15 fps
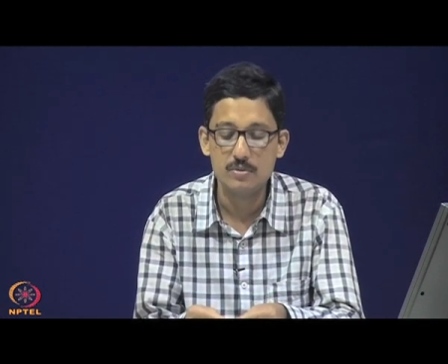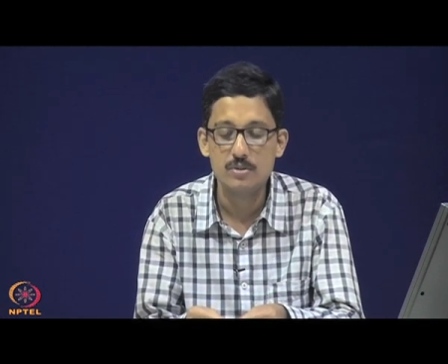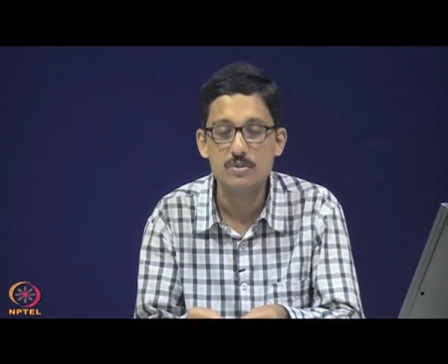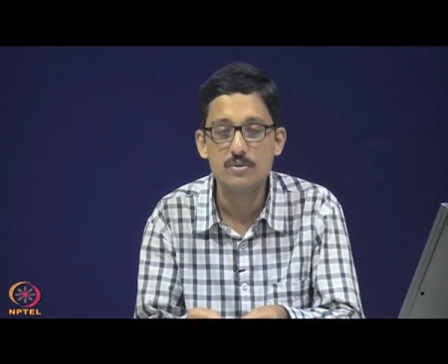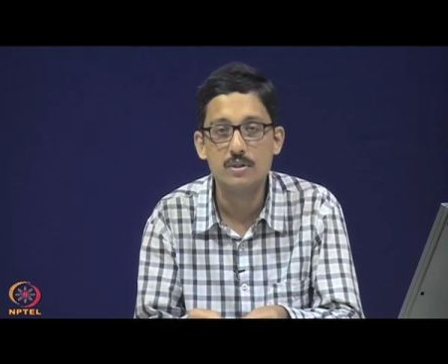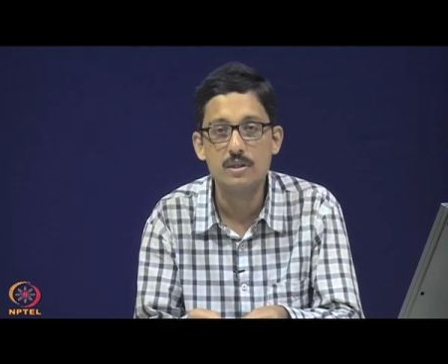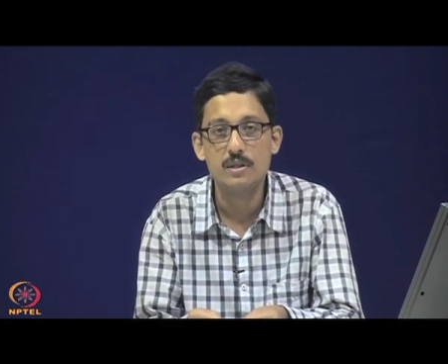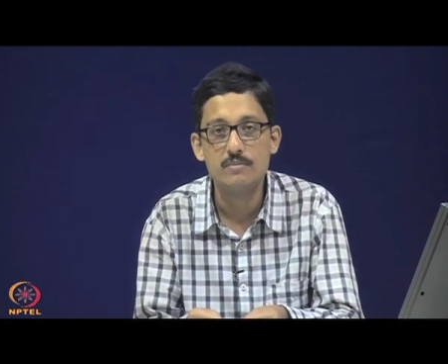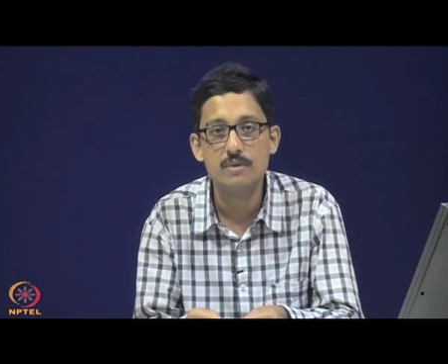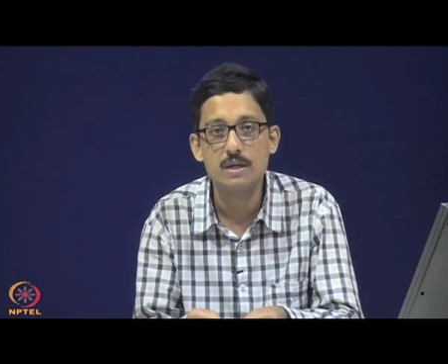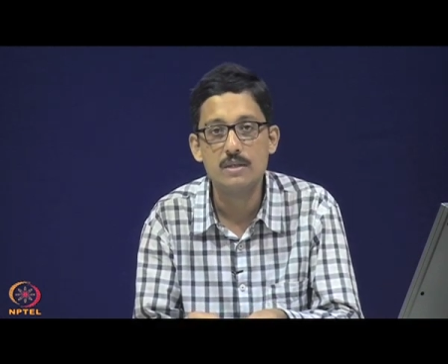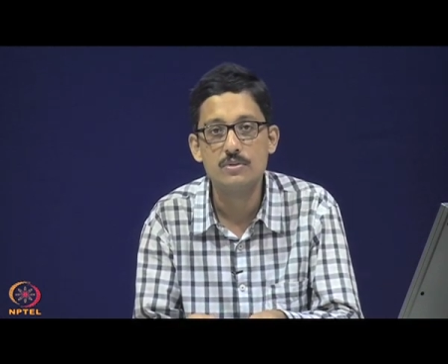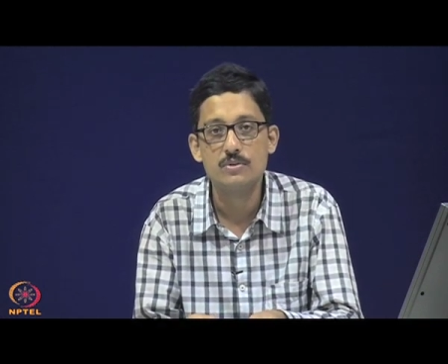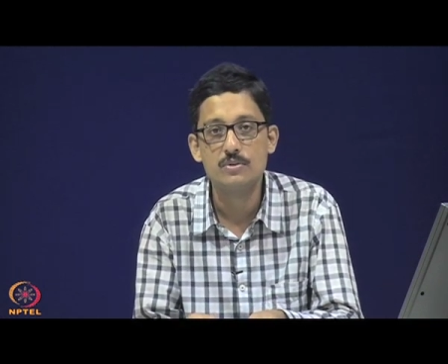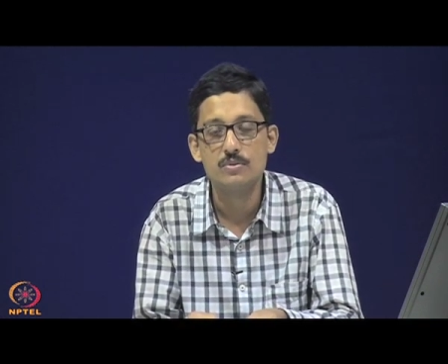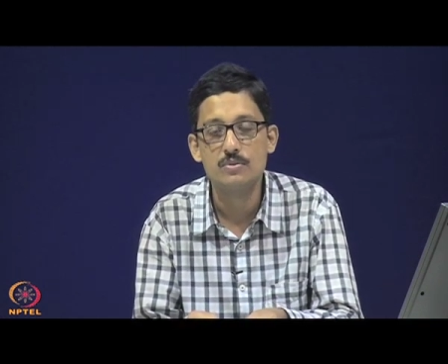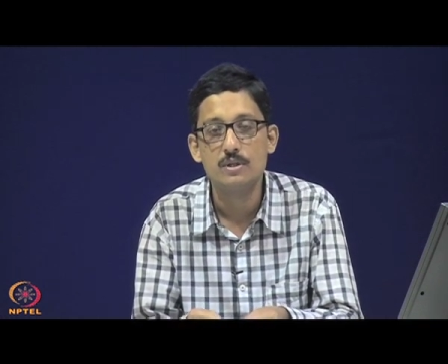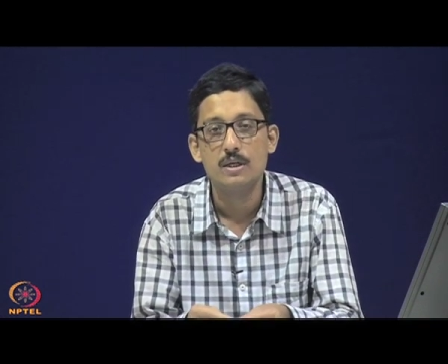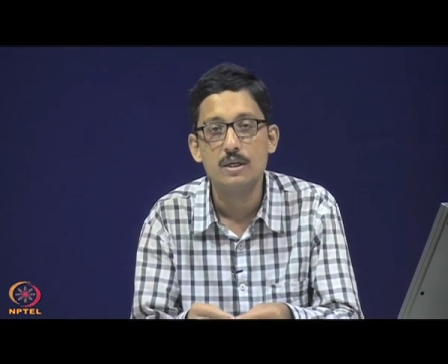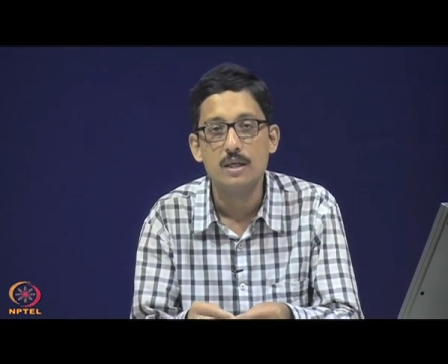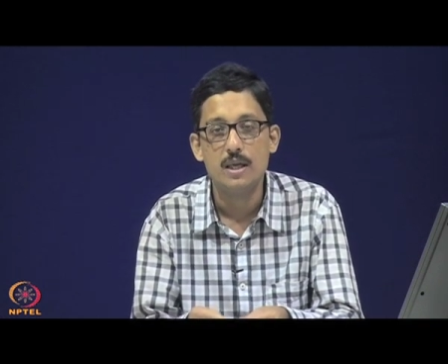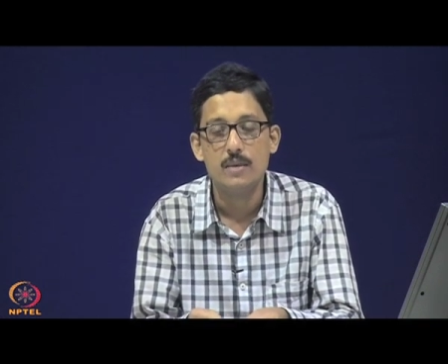which will give rise to
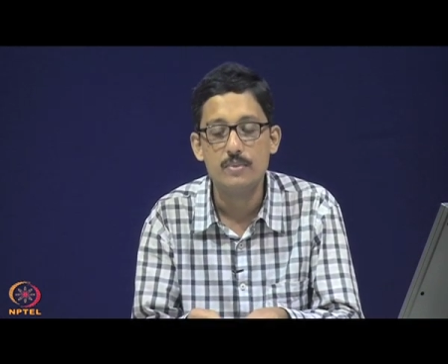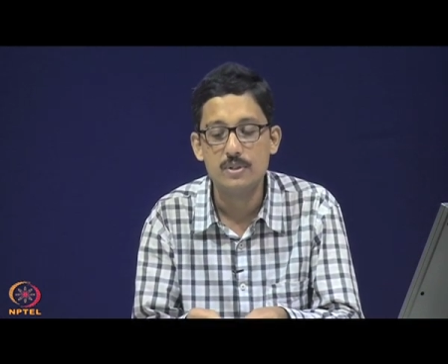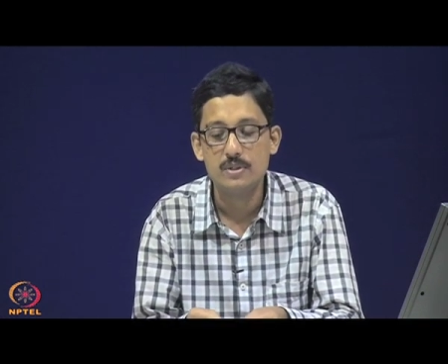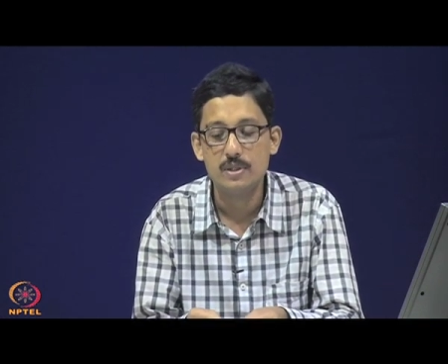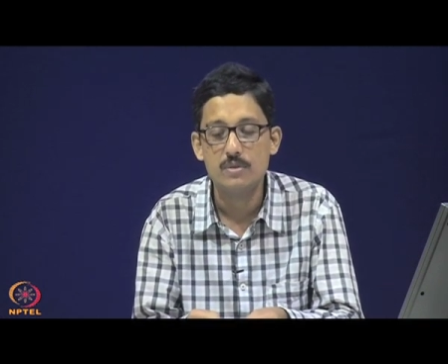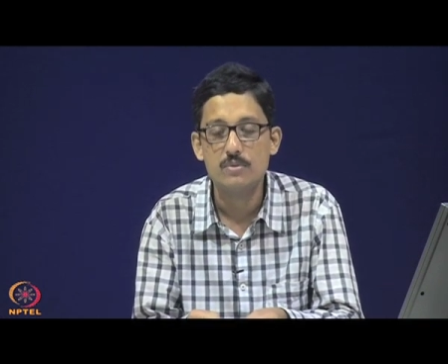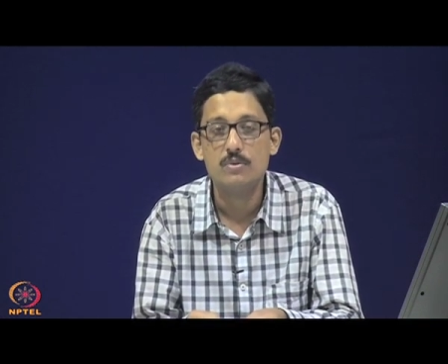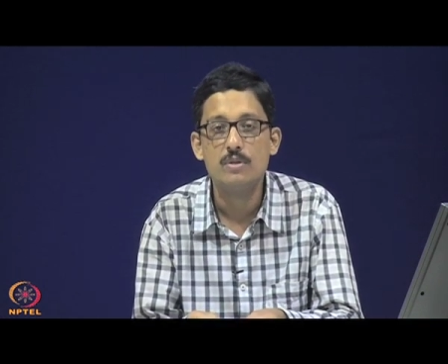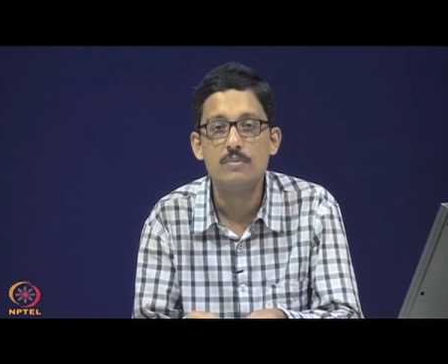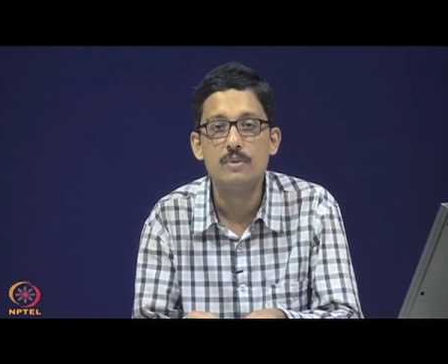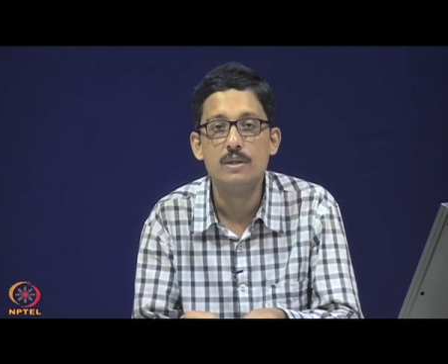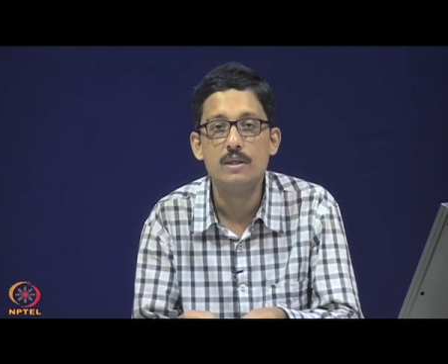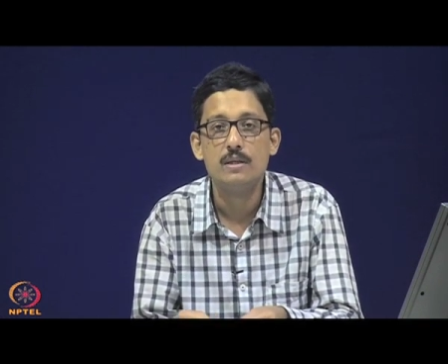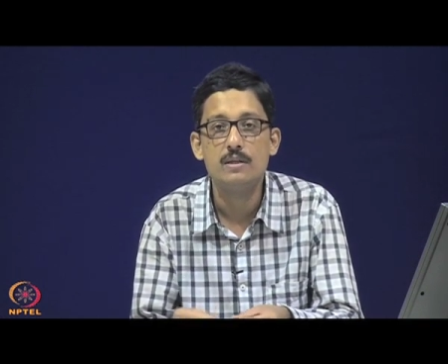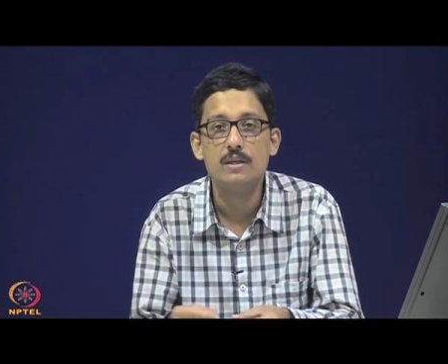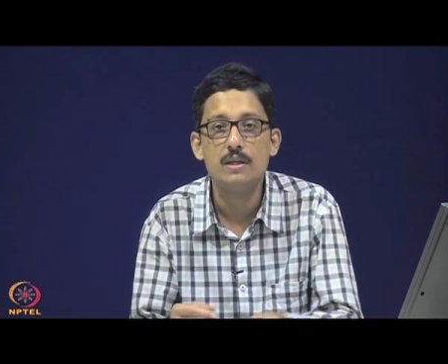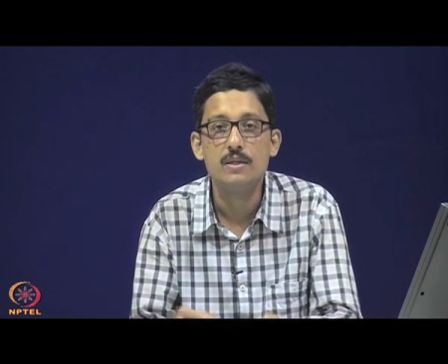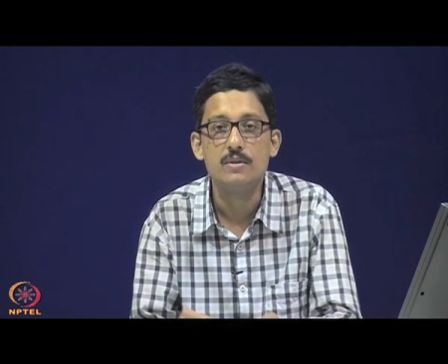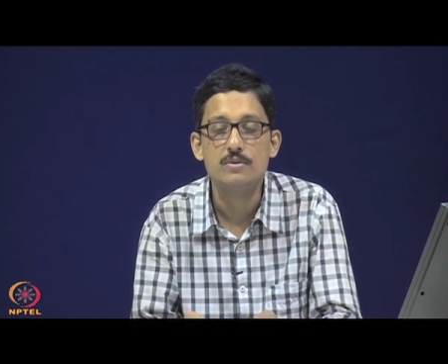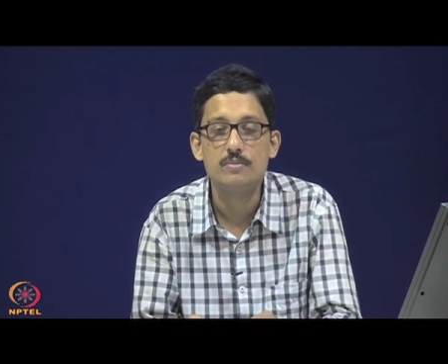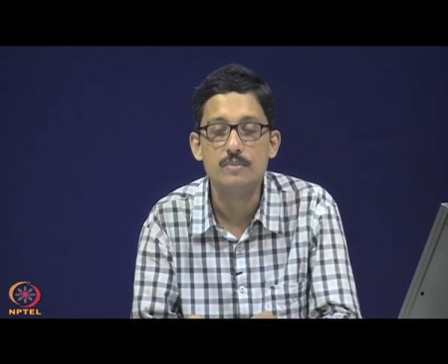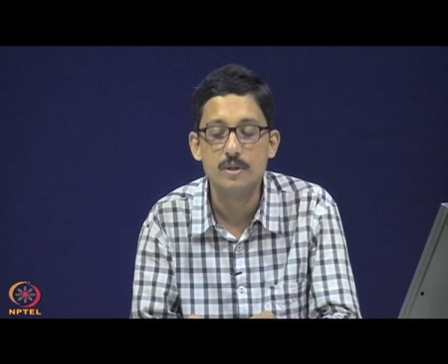emission, will be reduced,